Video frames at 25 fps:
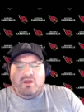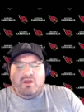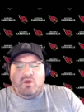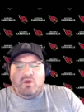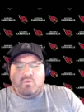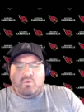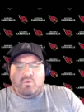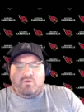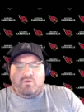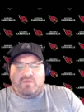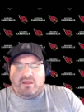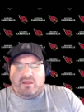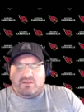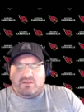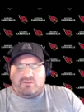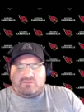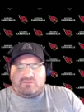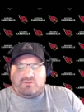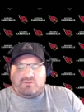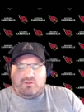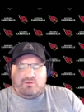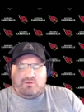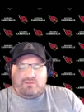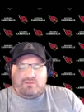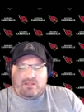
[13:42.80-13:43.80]
where they
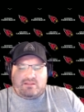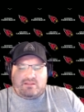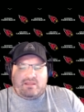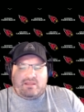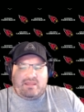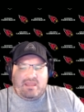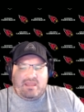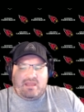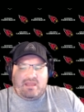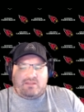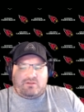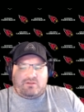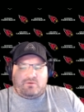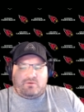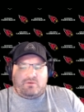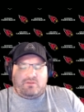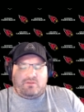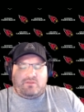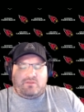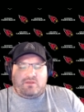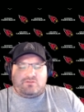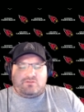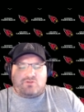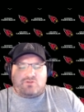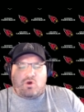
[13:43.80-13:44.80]
just look like they can't do
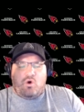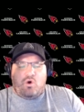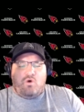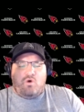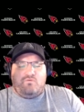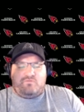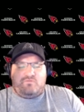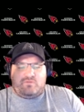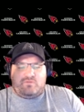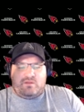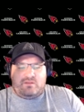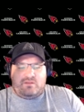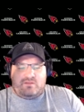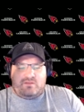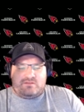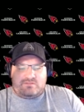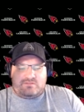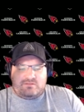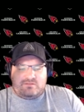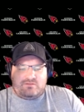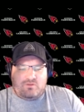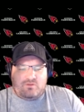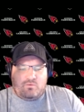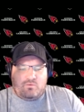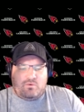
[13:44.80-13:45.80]
anything. So hopefully this
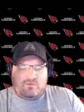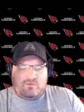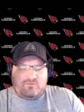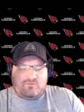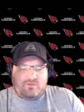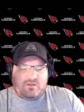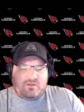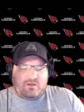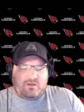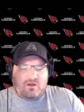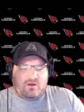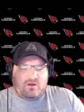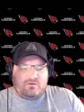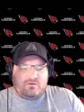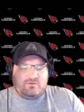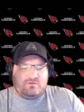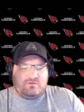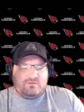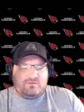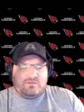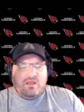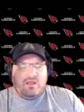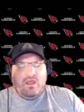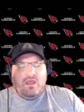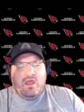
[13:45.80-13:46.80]
is the one for the
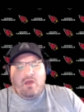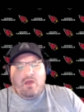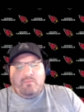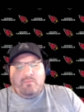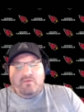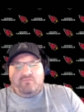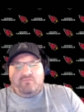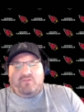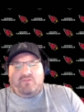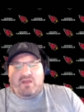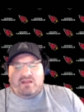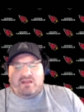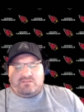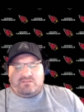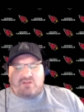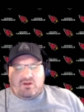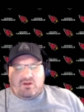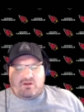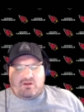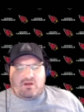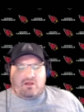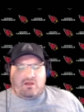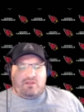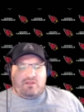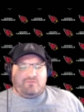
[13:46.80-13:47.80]
Cardinals. But fans are
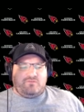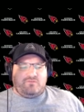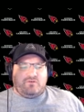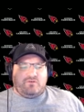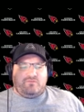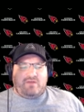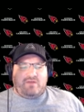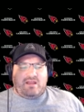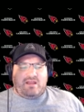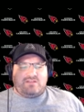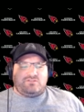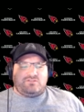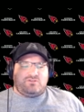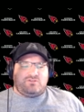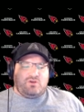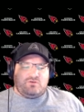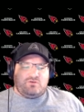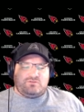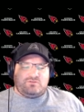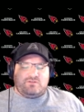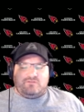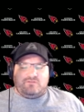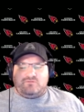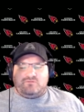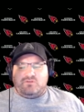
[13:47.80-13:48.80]
calling for Vance
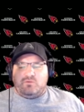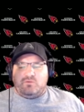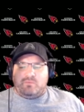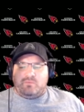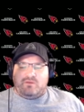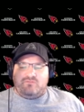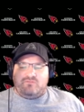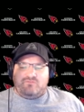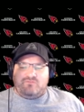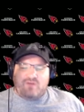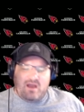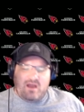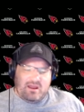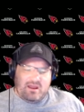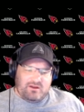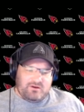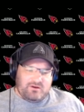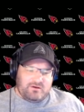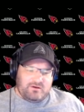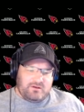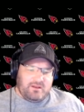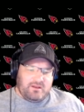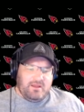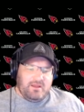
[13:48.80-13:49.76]
Joseph to be fired.